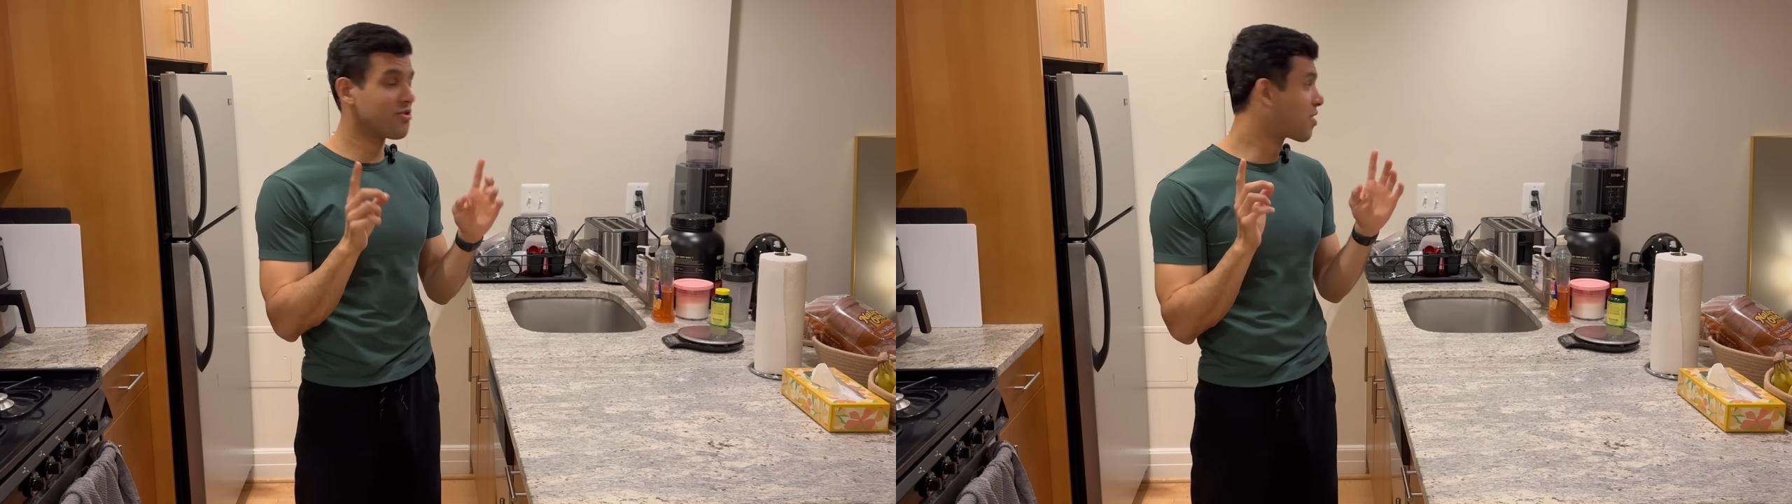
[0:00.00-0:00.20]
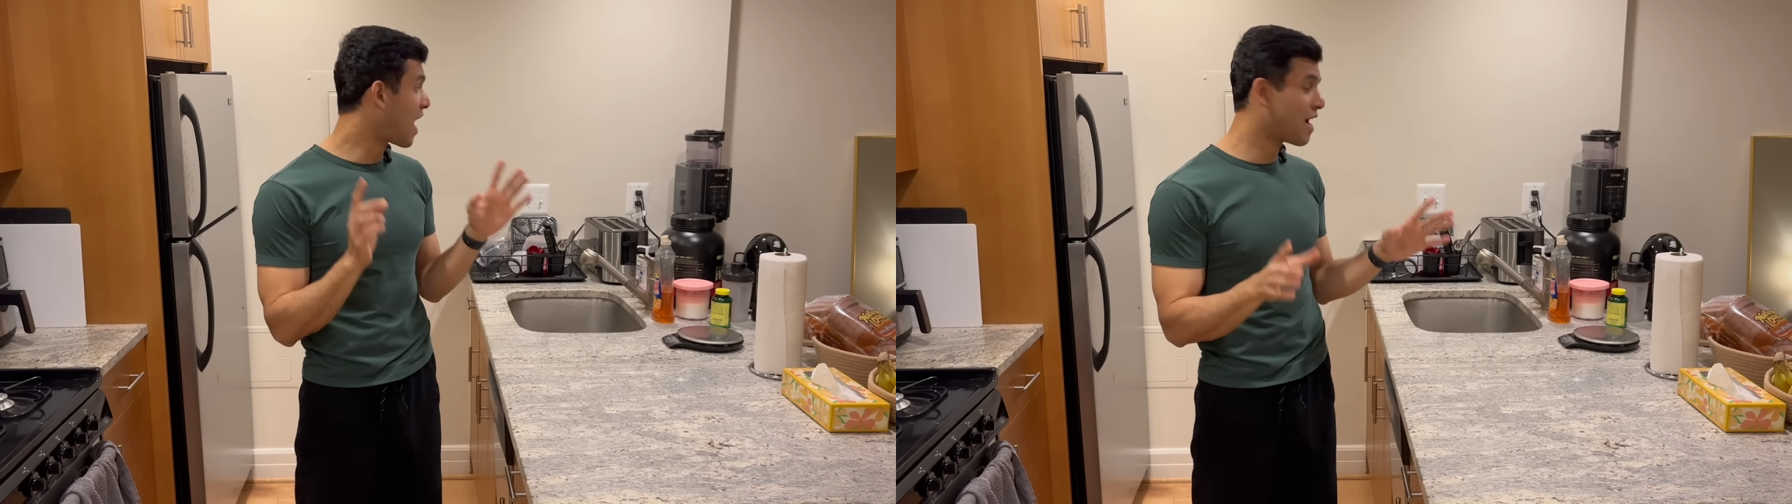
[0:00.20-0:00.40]

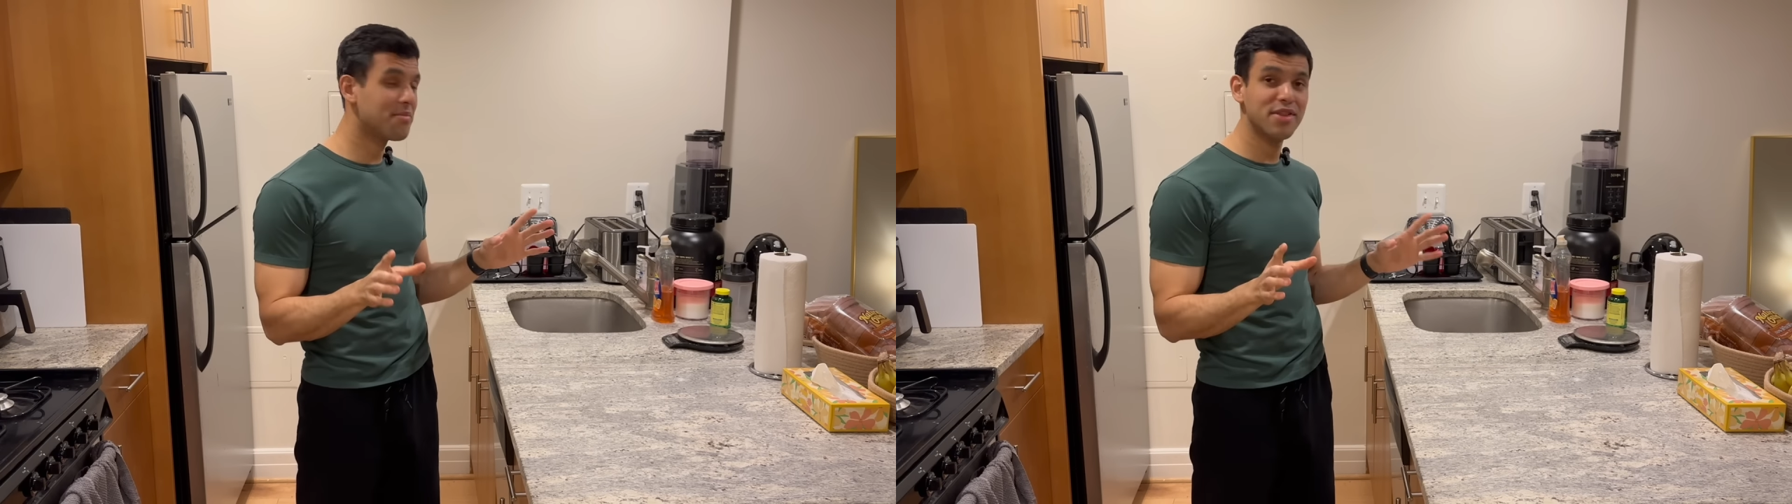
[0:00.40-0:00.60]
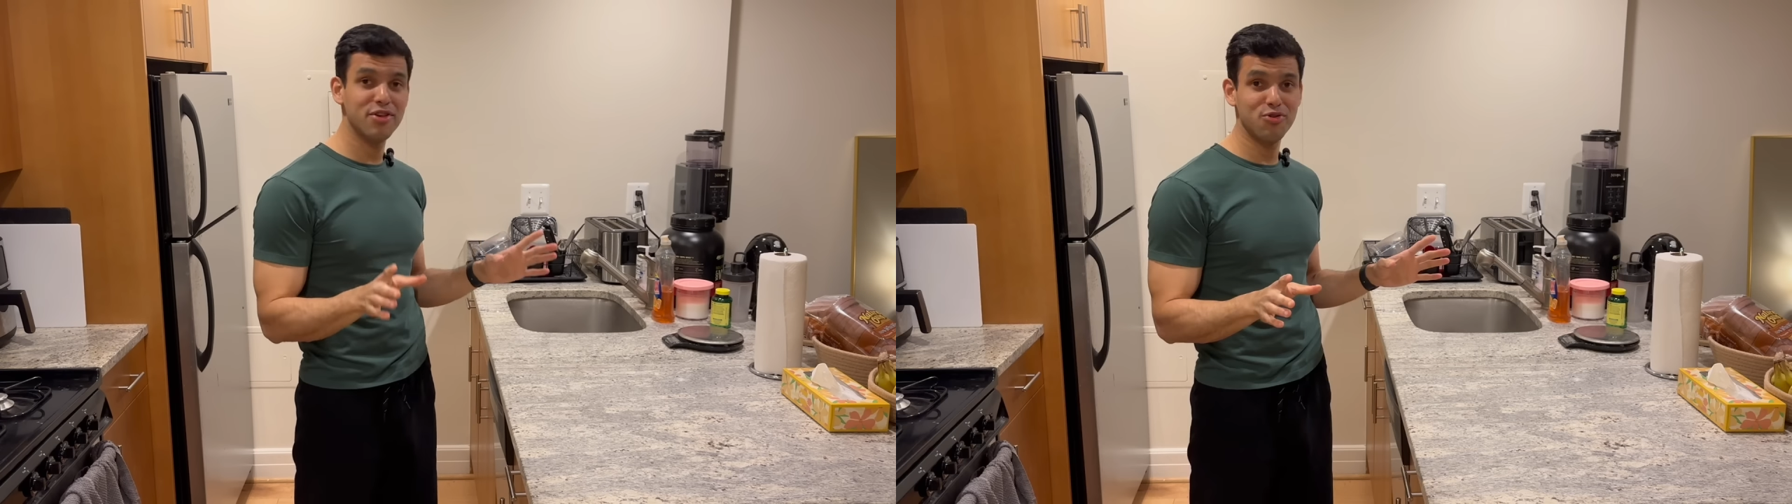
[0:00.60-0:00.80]
Look, I'm
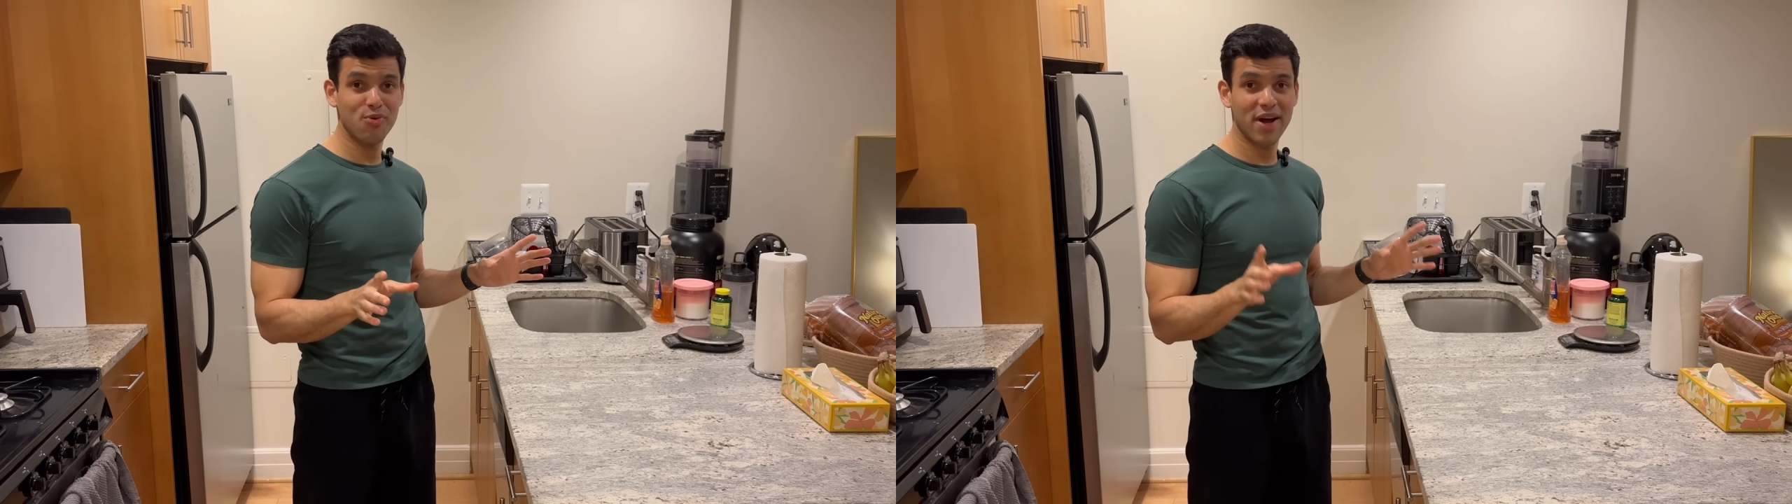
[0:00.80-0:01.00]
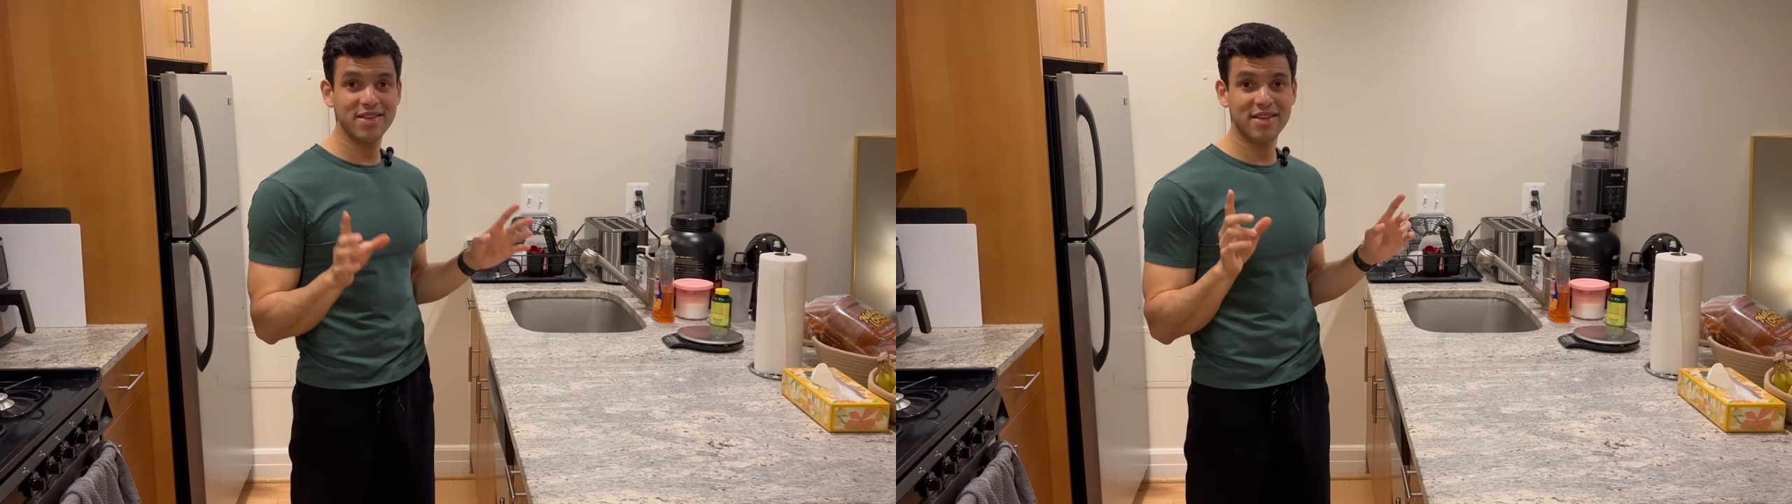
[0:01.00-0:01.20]
in the US,